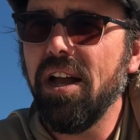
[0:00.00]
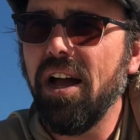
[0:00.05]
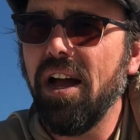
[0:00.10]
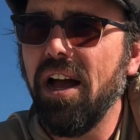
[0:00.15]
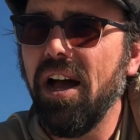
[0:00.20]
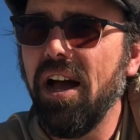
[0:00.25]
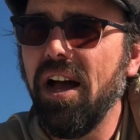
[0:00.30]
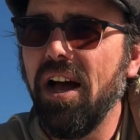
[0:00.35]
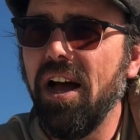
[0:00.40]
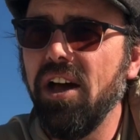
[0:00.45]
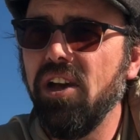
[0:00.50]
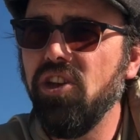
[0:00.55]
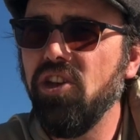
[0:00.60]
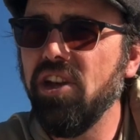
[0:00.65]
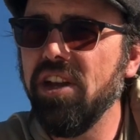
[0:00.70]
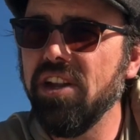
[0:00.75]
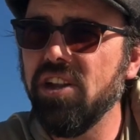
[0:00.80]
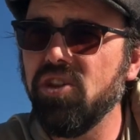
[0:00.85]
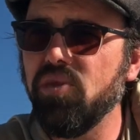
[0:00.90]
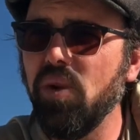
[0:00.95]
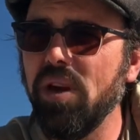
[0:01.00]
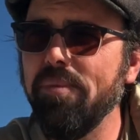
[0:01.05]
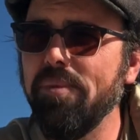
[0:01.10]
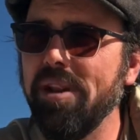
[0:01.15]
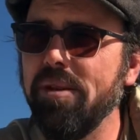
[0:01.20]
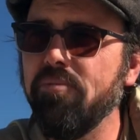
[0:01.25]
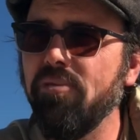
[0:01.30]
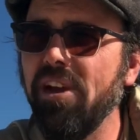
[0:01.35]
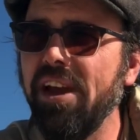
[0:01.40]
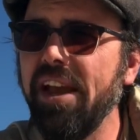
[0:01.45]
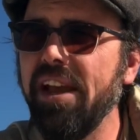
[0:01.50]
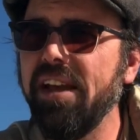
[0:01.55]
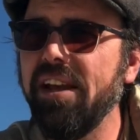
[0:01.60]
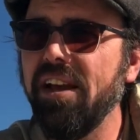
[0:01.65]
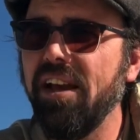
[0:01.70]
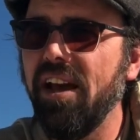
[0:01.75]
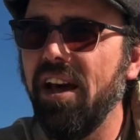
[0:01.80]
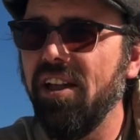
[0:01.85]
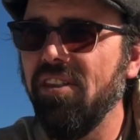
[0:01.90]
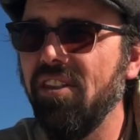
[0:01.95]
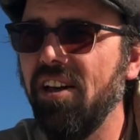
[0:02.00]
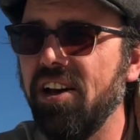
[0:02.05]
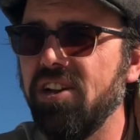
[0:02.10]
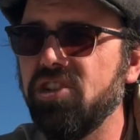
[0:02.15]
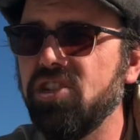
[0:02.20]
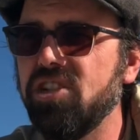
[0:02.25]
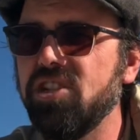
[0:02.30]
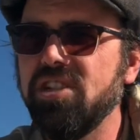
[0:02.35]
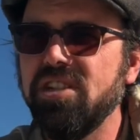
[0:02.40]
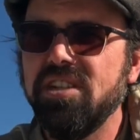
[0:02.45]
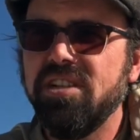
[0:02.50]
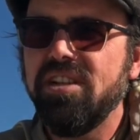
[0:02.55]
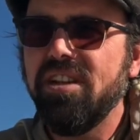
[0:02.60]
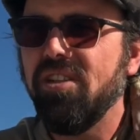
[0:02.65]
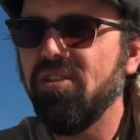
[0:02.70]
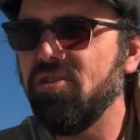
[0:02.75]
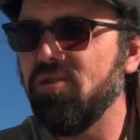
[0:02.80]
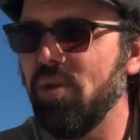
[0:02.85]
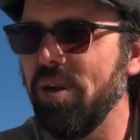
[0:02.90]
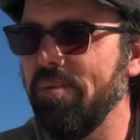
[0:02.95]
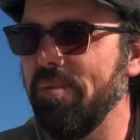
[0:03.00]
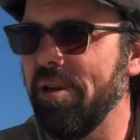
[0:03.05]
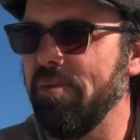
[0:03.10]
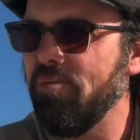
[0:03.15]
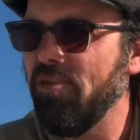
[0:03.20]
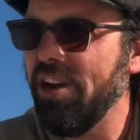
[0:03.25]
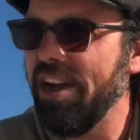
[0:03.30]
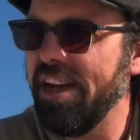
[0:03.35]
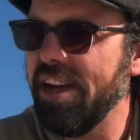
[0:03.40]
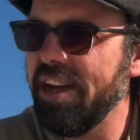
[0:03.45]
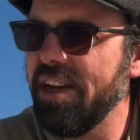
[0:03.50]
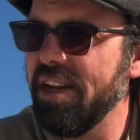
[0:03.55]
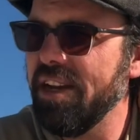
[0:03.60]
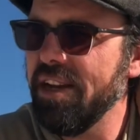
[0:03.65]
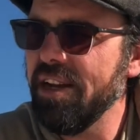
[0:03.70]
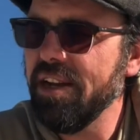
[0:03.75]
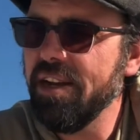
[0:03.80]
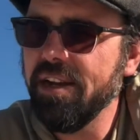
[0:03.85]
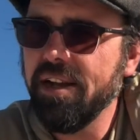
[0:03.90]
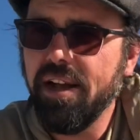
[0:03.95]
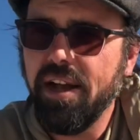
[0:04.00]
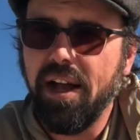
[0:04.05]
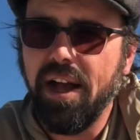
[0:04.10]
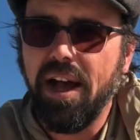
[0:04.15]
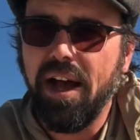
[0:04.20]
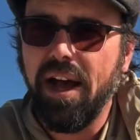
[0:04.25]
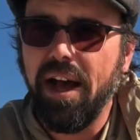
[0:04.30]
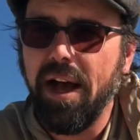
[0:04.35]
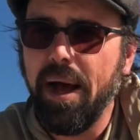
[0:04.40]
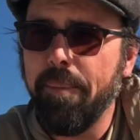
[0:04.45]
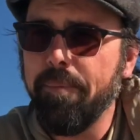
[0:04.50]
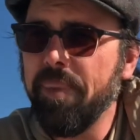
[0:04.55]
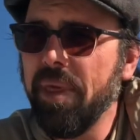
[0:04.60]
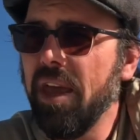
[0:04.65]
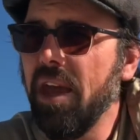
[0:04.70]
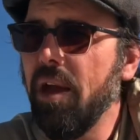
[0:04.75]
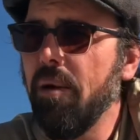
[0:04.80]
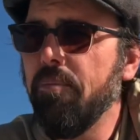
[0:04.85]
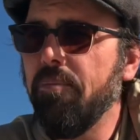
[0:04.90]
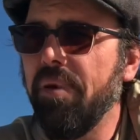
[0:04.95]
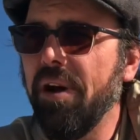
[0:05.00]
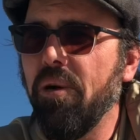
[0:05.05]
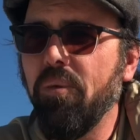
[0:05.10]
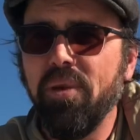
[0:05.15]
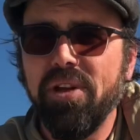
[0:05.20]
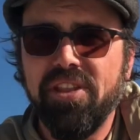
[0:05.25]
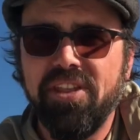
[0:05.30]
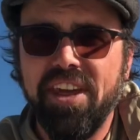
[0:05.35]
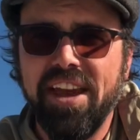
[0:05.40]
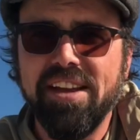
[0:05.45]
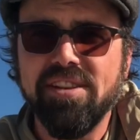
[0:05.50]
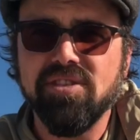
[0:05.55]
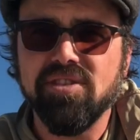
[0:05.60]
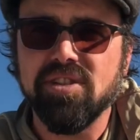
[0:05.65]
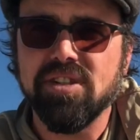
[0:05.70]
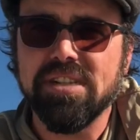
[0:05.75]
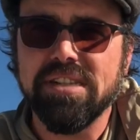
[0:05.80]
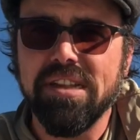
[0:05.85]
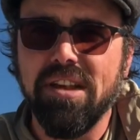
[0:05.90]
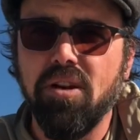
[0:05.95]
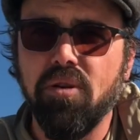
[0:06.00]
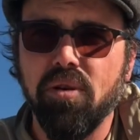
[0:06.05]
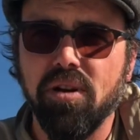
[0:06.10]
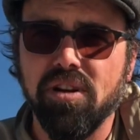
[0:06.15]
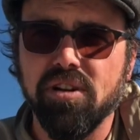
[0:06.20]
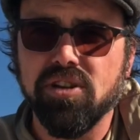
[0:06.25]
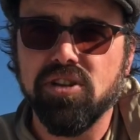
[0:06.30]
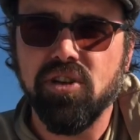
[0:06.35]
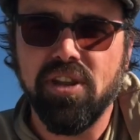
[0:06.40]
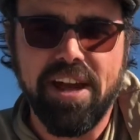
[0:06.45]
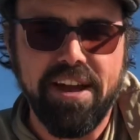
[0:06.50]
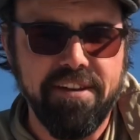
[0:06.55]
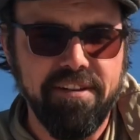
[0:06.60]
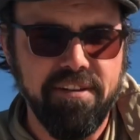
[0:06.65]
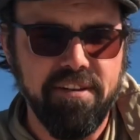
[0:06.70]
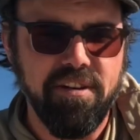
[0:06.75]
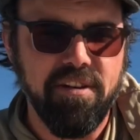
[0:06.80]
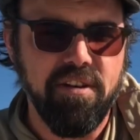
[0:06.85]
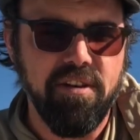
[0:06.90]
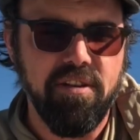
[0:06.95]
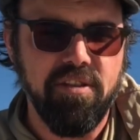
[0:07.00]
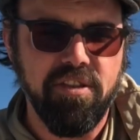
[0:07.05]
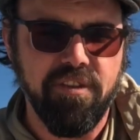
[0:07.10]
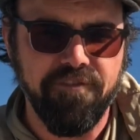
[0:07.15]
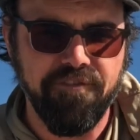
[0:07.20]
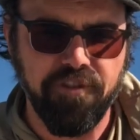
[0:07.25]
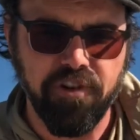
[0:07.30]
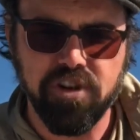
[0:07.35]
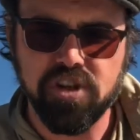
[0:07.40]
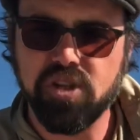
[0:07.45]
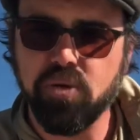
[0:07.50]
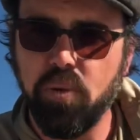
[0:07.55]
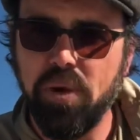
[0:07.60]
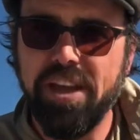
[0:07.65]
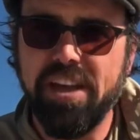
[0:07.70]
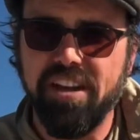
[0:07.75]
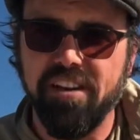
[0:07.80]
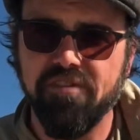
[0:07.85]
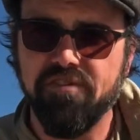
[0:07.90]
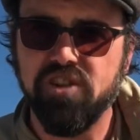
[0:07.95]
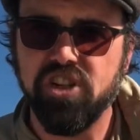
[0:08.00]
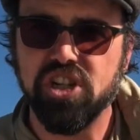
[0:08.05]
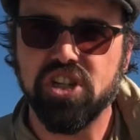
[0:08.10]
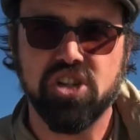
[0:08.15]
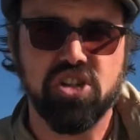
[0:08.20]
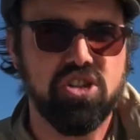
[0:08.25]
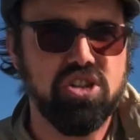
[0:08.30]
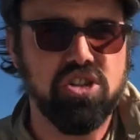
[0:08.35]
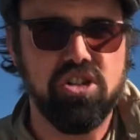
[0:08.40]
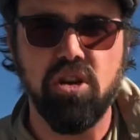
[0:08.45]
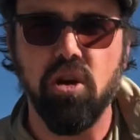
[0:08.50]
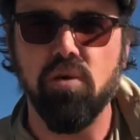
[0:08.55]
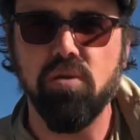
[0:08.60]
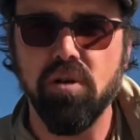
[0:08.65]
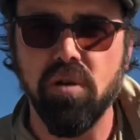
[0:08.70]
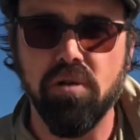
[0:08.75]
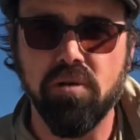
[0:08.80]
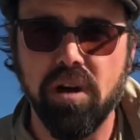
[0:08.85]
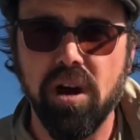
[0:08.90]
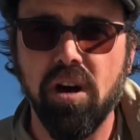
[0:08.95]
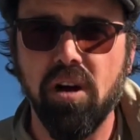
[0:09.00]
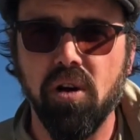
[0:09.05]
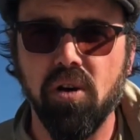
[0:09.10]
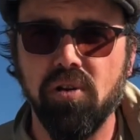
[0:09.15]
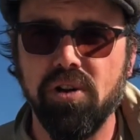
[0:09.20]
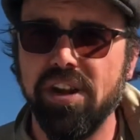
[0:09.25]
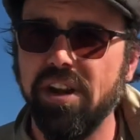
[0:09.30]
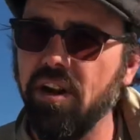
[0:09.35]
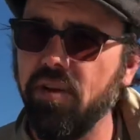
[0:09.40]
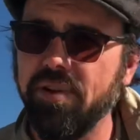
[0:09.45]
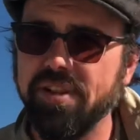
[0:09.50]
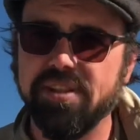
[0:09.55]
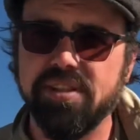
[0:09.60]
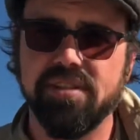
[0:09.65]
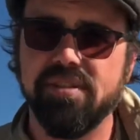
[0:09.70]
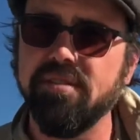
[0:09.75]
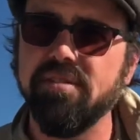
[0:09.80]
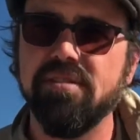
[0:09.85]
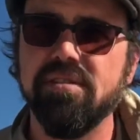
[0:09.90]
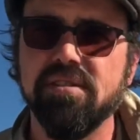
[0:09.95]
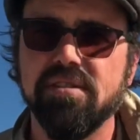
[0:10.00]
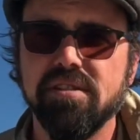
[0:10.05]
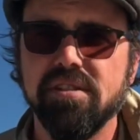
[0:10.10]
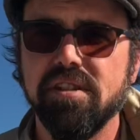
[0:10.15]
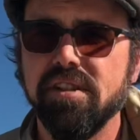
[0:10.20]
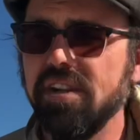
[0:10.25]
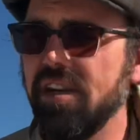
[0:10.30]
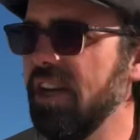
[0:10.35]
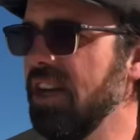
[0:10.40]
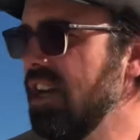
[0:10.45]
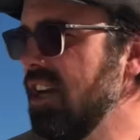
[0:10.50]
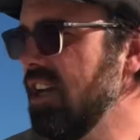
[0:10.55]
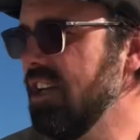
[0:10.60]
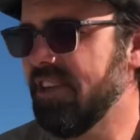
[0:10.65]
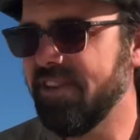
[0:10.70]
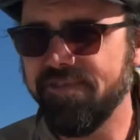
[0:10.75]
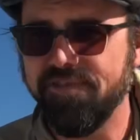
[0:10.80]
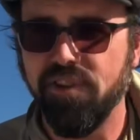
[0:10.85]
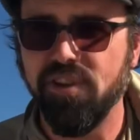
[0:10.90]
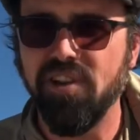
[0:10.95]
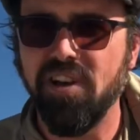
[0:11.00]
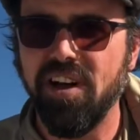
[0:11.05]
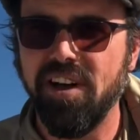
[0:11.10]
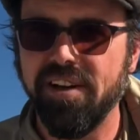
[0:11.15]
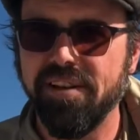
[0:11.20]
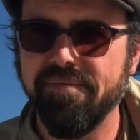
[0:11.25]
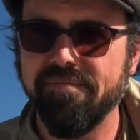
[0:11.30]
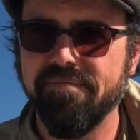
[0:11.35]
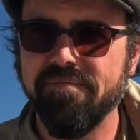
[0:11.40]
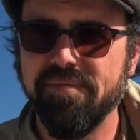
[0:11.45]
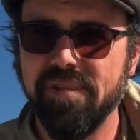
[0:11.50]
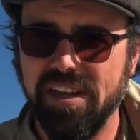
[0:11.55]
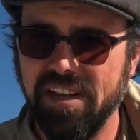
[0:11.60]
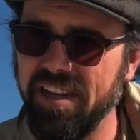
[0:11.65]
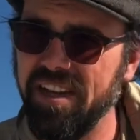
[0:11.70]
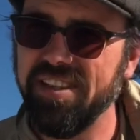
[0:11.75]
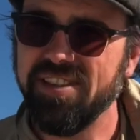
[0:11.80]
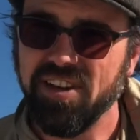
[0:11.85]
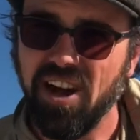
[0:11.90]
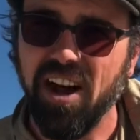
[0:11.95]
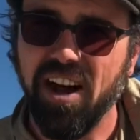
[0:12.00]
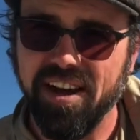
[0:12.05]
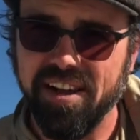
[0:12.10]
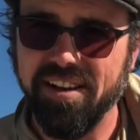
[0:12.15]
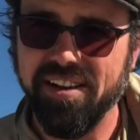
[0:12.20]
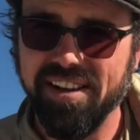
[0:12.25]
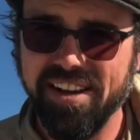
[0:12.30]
You get a 20-minute break, a lunch, and another 20-minute break. But when things are slower, so that the first week of just go, go, go, it's full on, it's on.